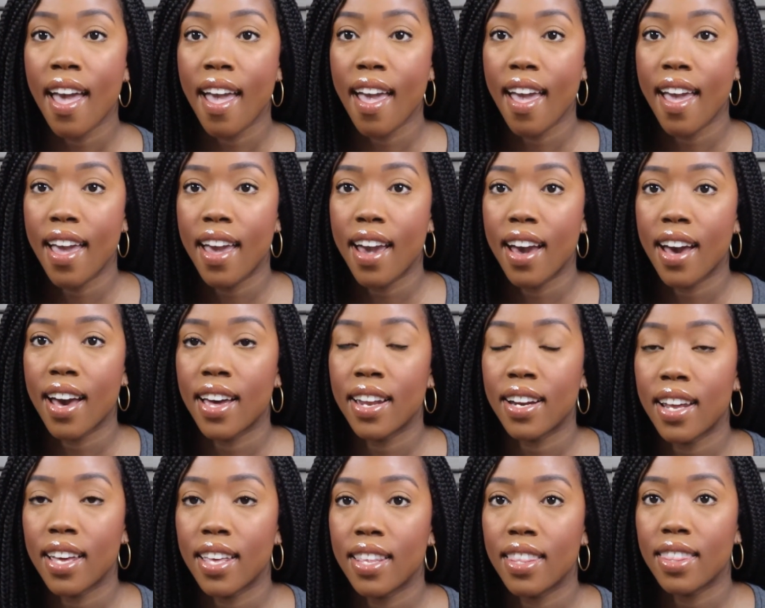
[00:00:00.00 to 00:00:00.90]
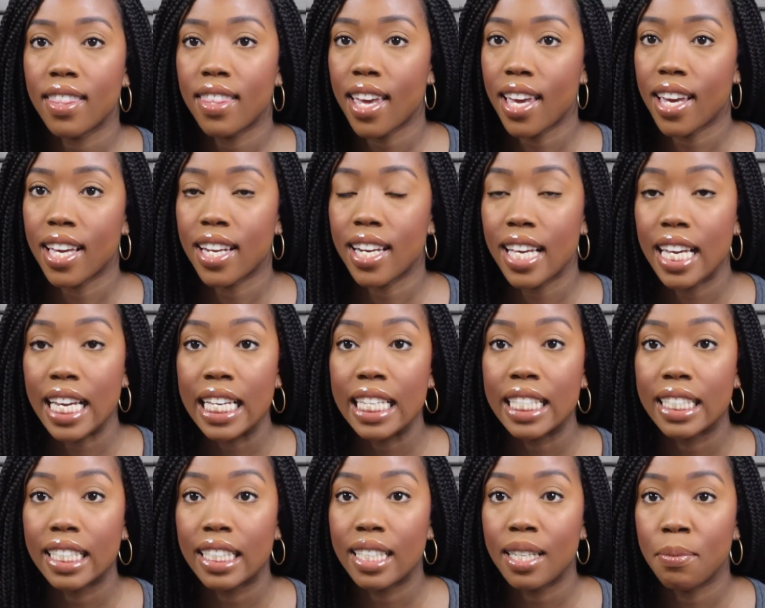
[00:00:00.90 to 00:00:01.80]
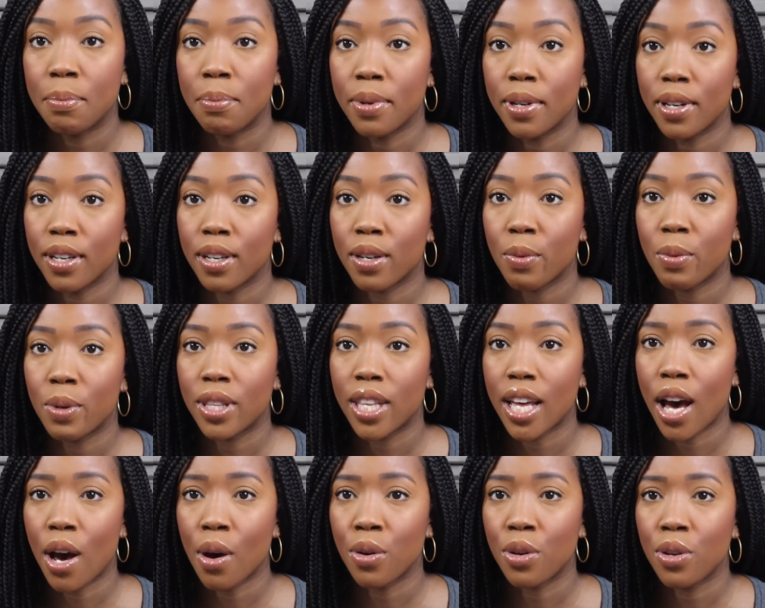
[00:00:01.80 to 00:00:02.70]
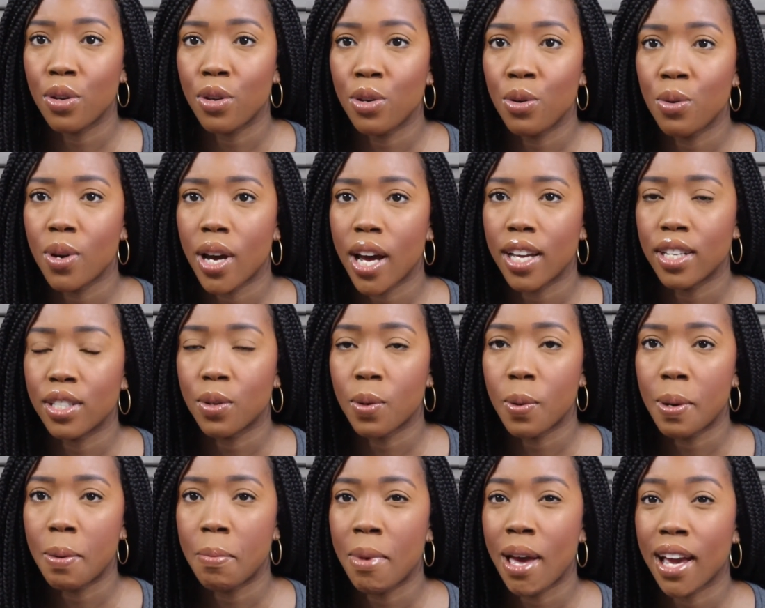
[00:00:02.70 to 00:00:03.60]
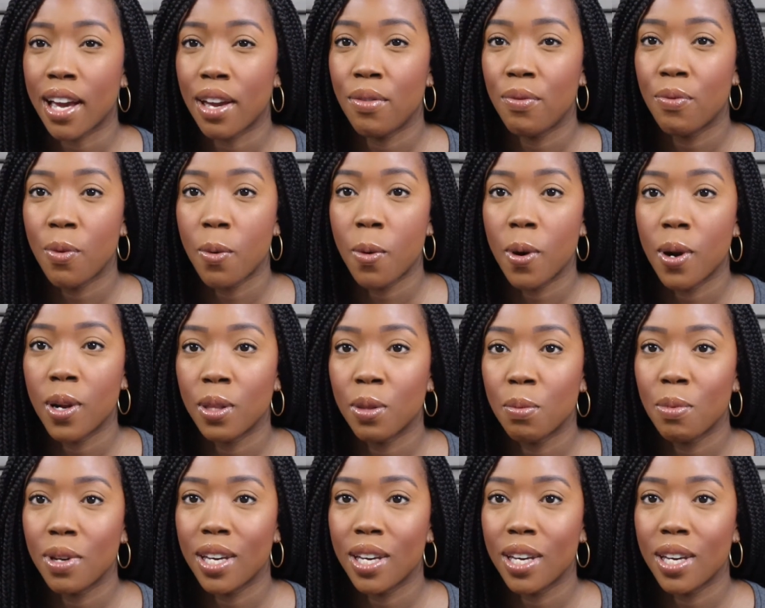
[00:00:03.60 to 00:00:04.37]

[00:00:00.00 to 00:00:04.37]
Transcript: and they can easily book without you guys going back and forth.